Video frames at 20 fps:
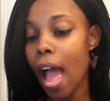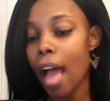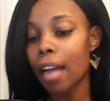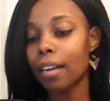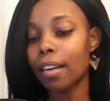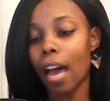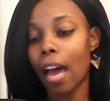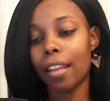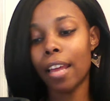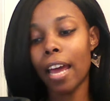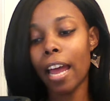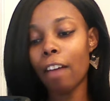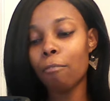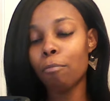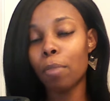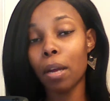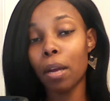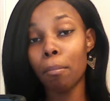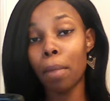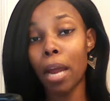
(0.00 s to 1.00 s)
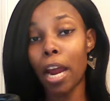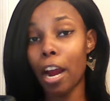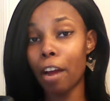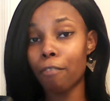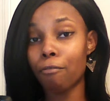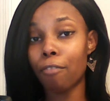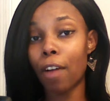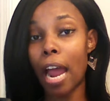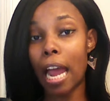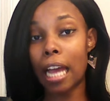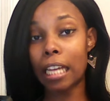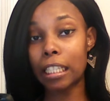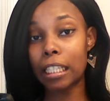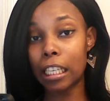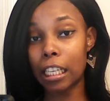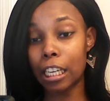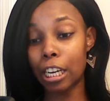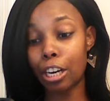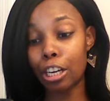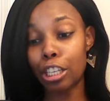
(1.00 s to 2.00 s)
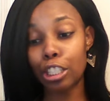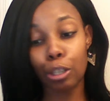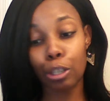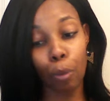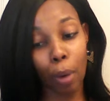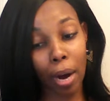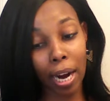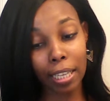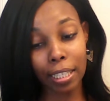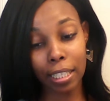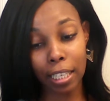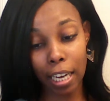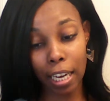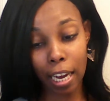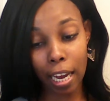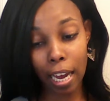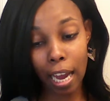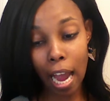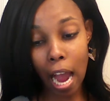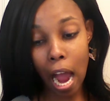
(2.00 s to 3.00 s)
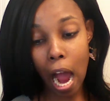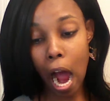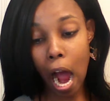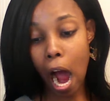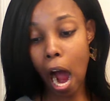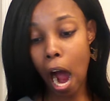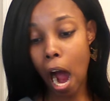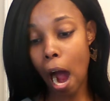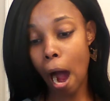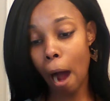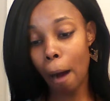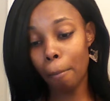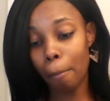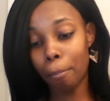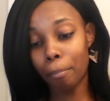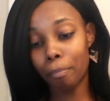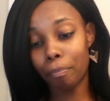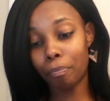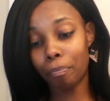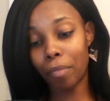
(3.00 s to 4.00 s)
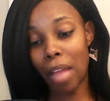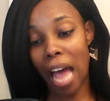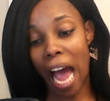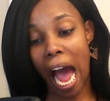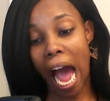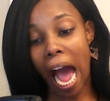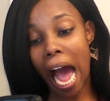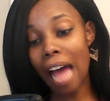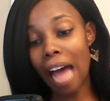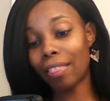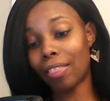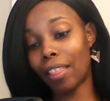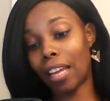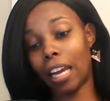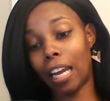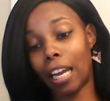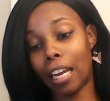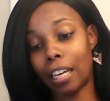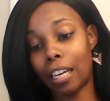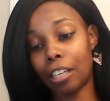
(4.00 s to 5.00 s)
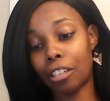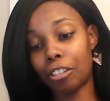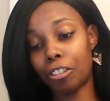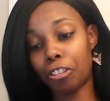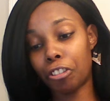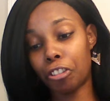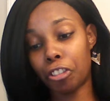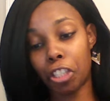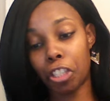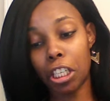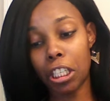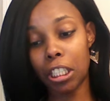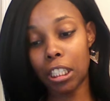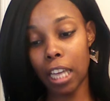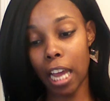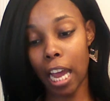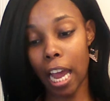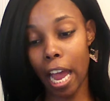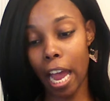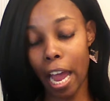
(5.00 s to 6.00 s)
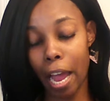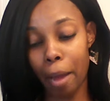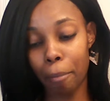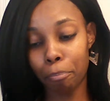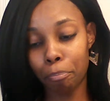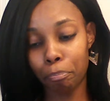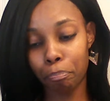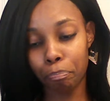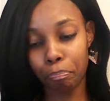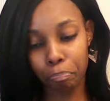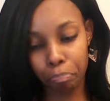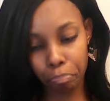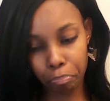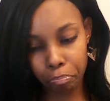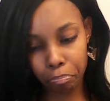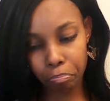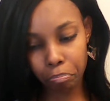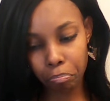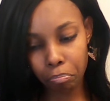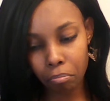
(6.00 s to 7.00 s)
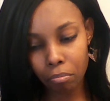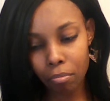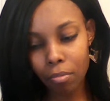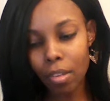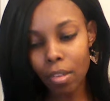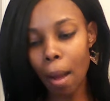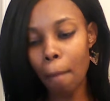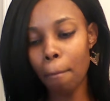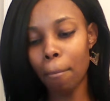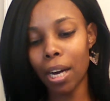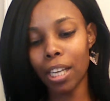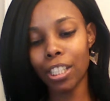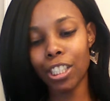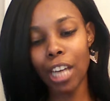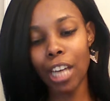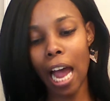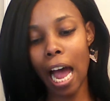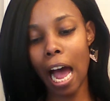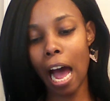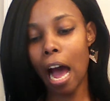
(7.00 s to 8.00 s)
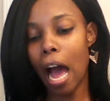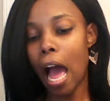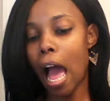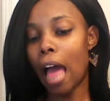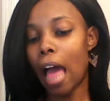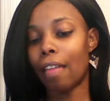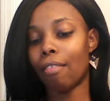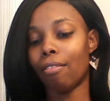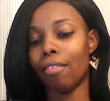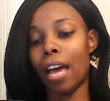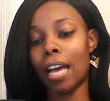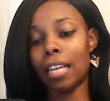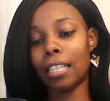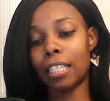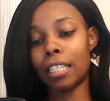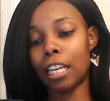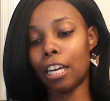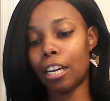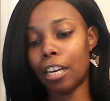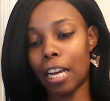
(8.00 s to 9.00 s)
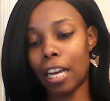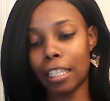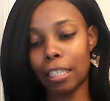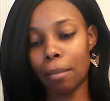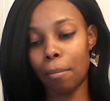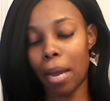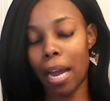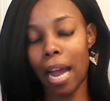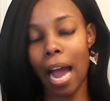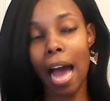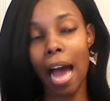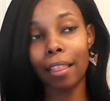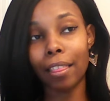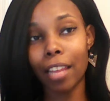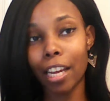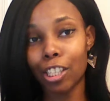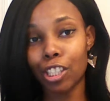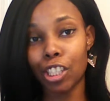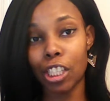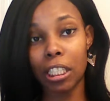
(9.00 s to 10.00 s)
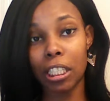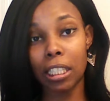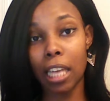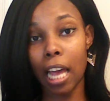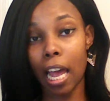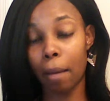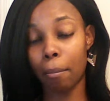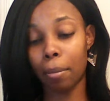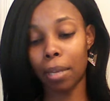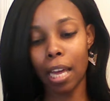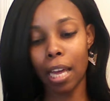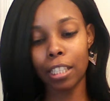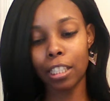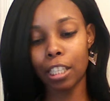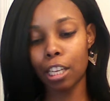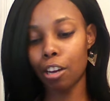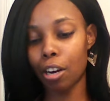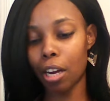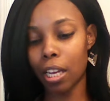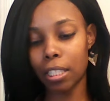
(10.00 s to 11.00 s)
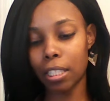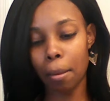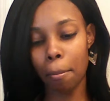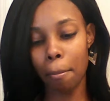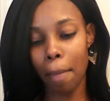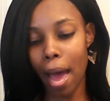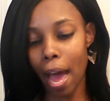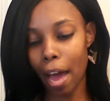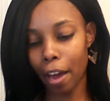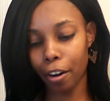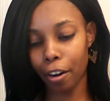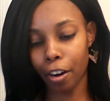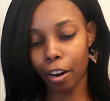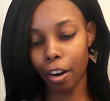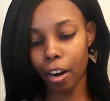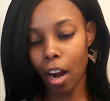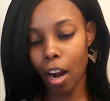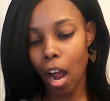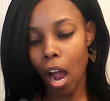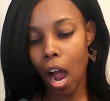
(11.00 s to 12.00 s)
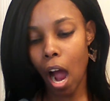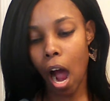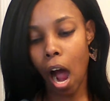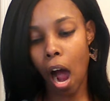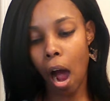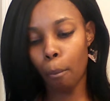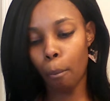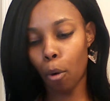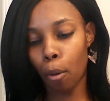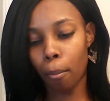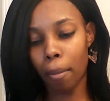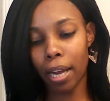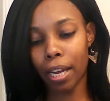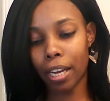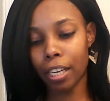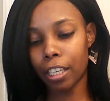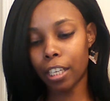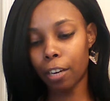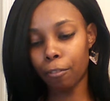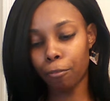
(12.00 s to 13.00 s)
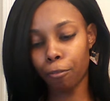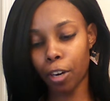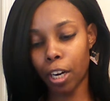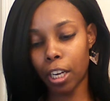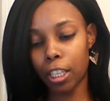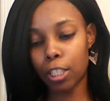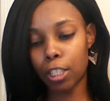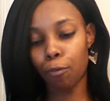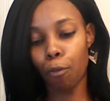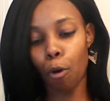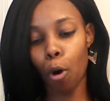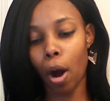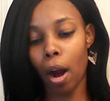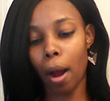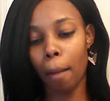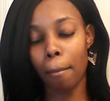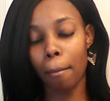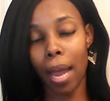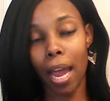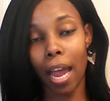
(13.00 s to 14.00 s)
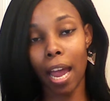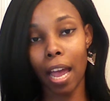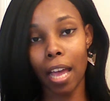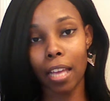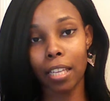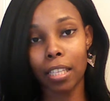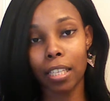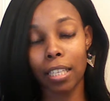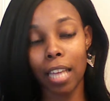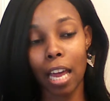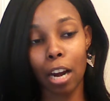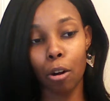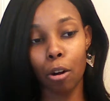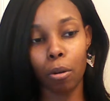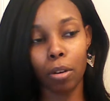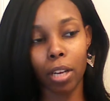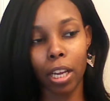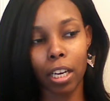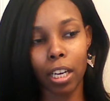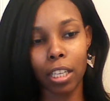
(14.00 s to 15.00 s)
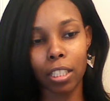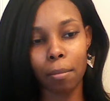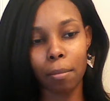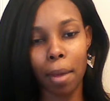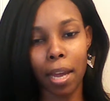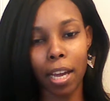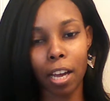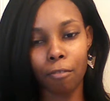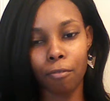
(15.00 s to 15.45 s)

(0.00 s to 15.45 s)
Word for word: Now, they have been married for 18 years, granted. Um, I think she said, but child, that still doesn't make, I think she said, but that still doesn't matter um, or make a difference for a man that don't it doesn't make